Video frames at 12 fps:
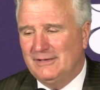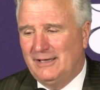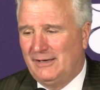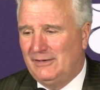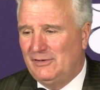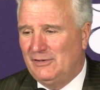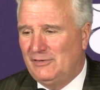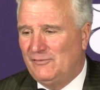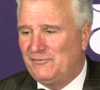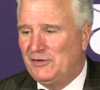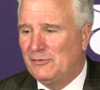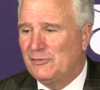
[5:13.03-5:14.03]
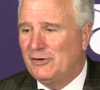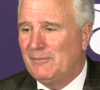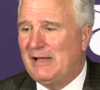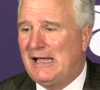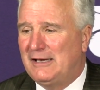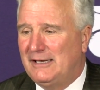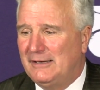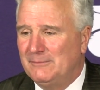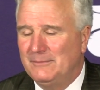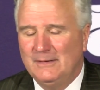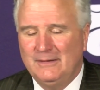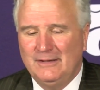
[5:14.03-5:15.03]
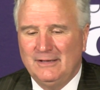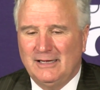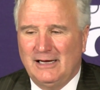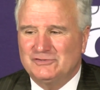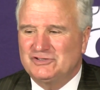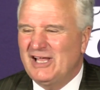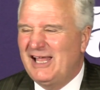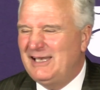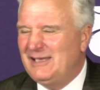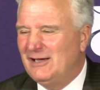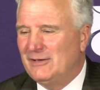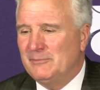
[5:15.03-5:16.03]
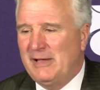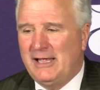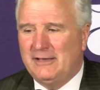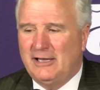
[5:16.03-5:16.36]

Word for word: and you, you feel good about him outstanding young man.